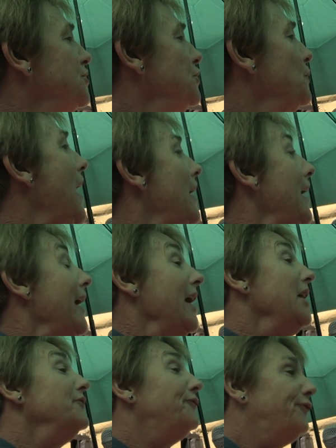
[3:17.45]
to
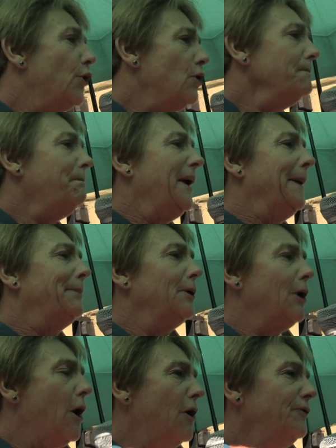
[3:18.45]
inform
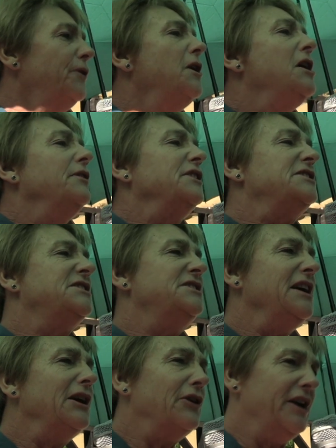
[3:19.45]
people of the
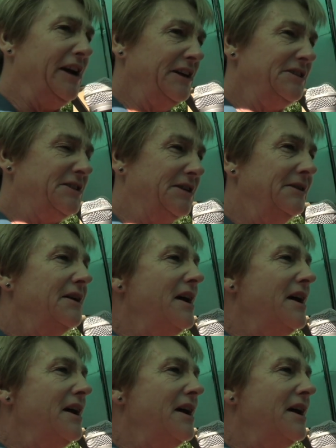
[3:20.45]
serious